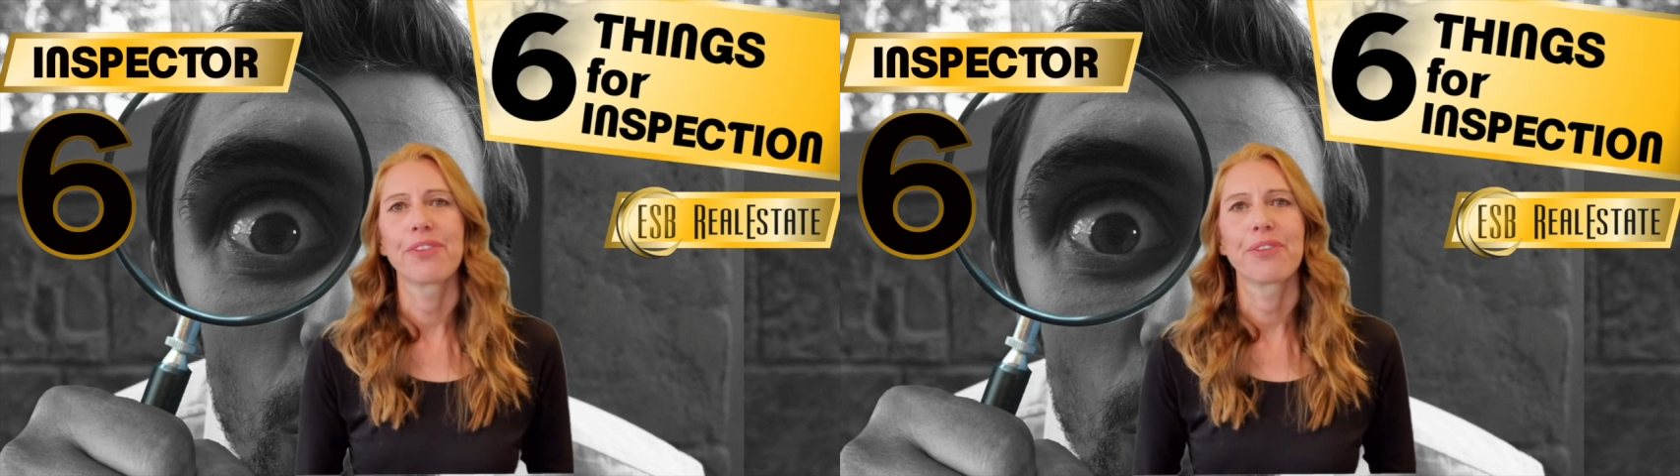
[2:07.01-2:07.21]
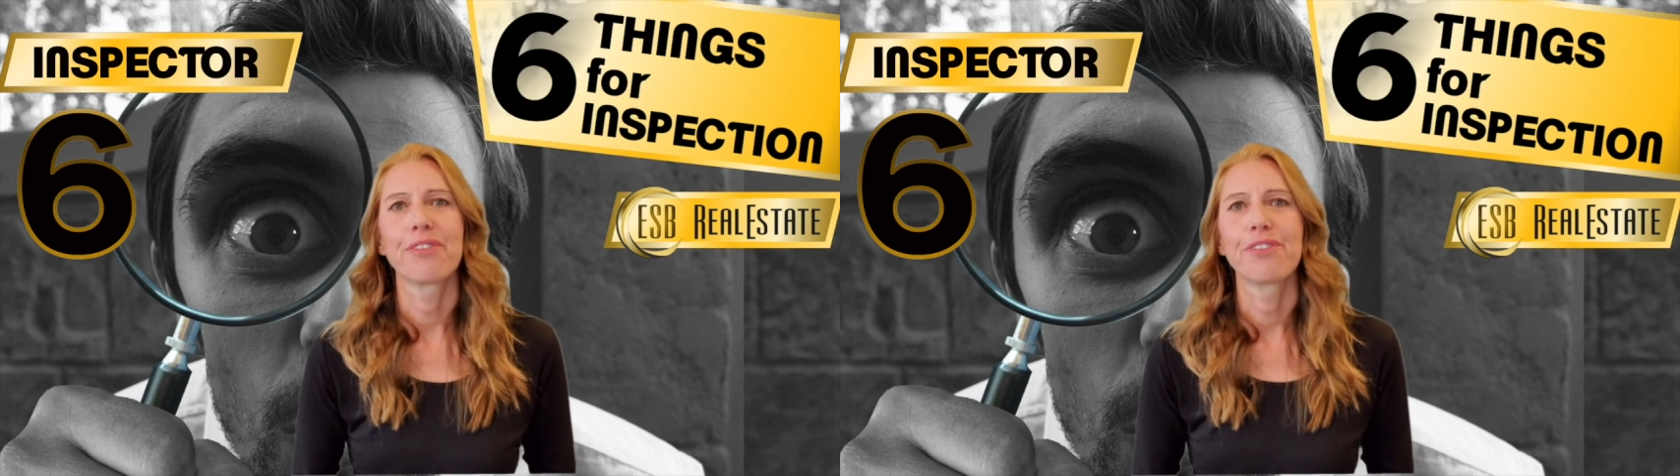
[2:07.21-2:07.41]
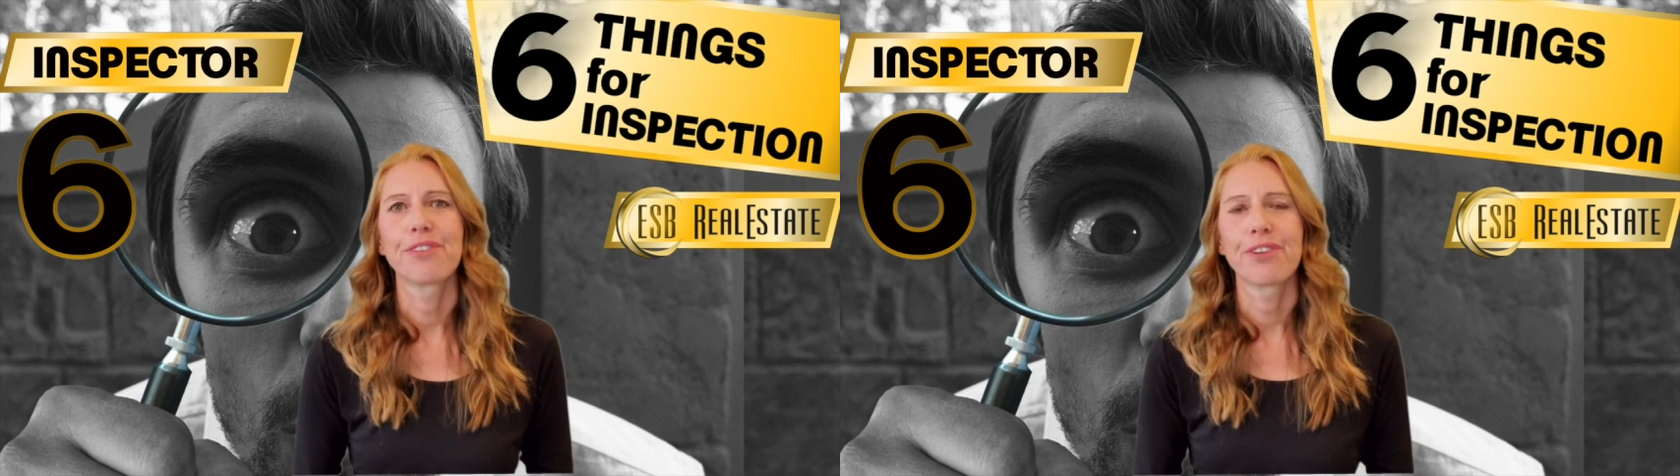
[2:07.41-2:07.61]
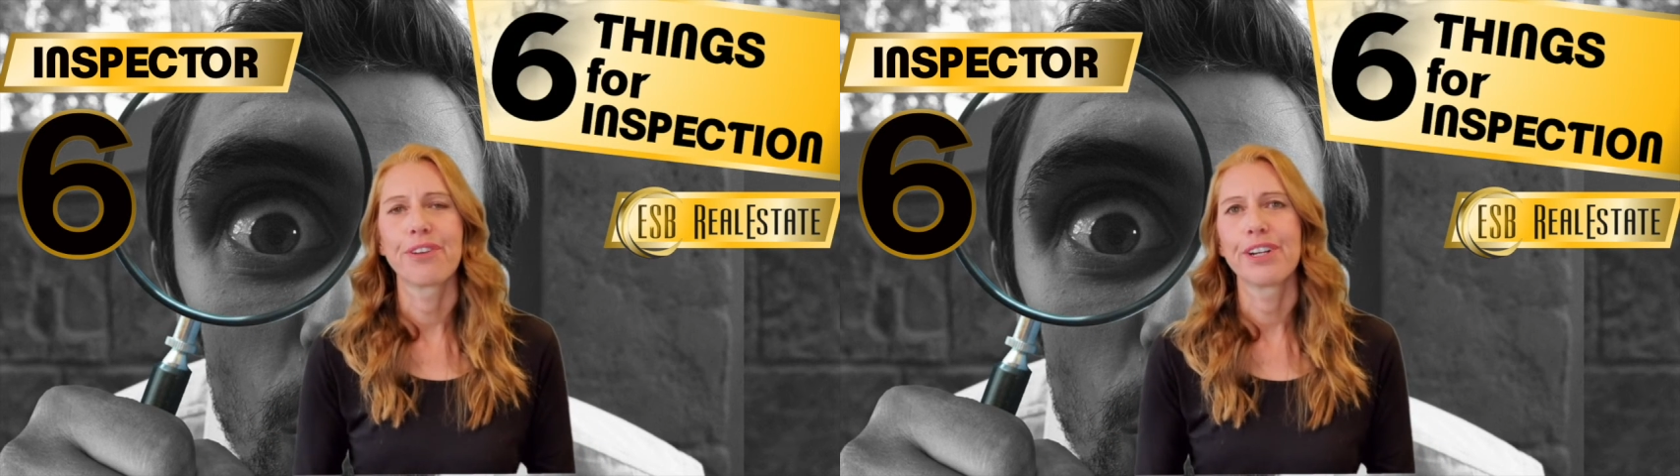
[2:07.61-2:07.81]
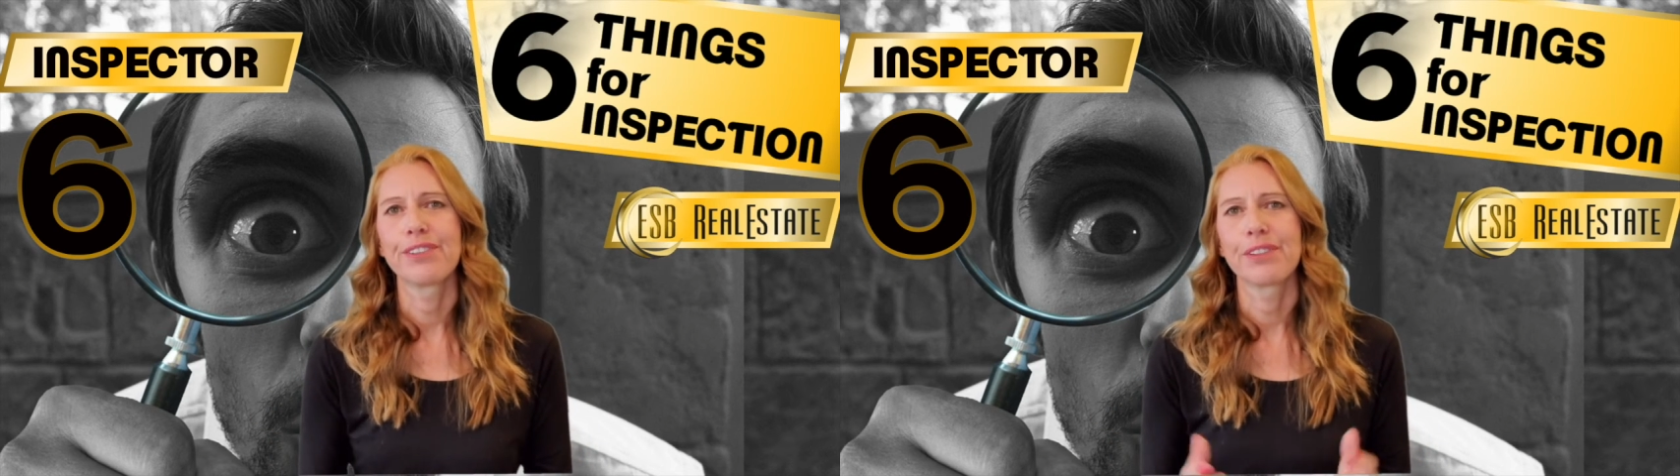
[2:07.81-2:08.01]
through the
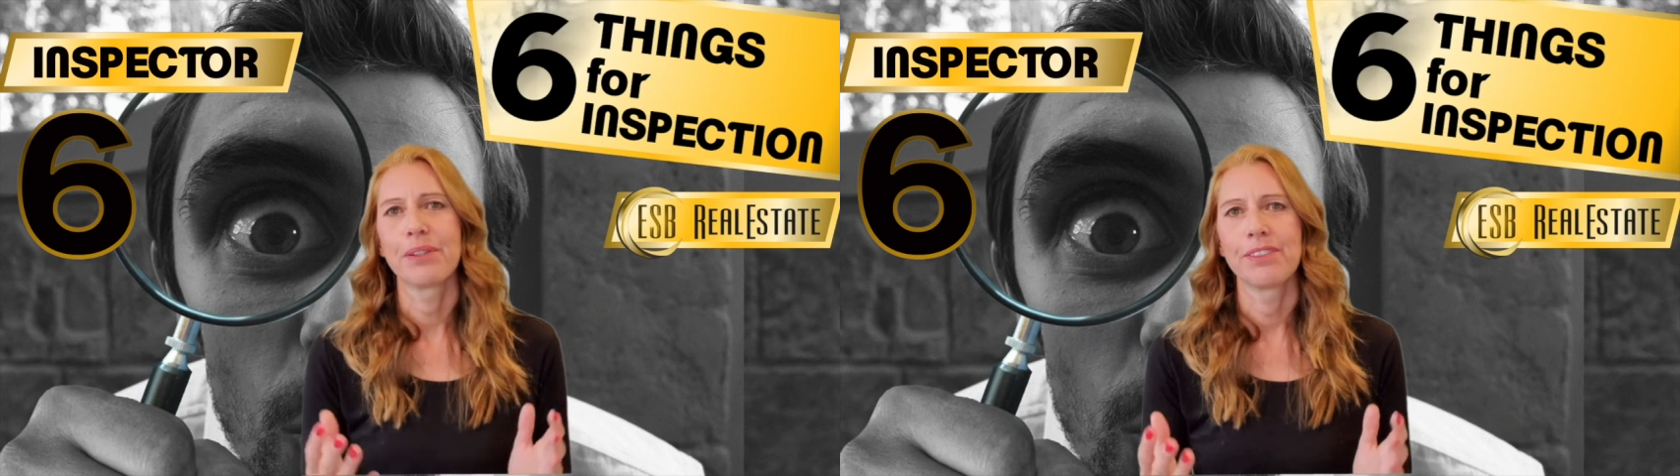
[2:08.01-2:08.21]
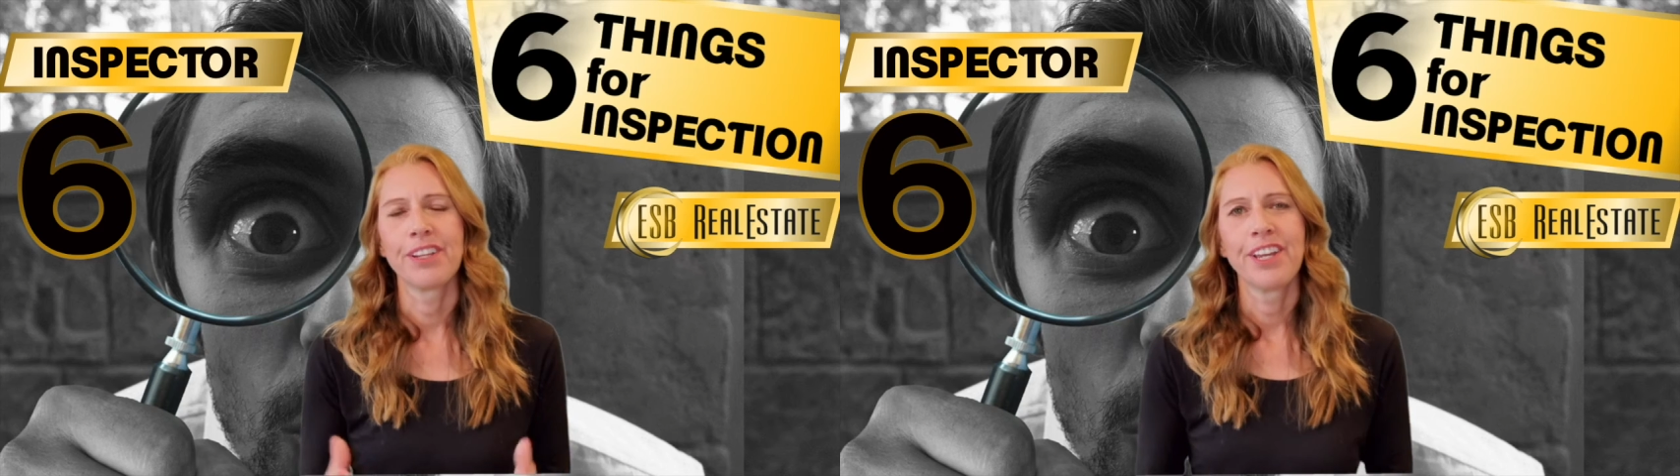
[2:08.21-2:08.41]
floors and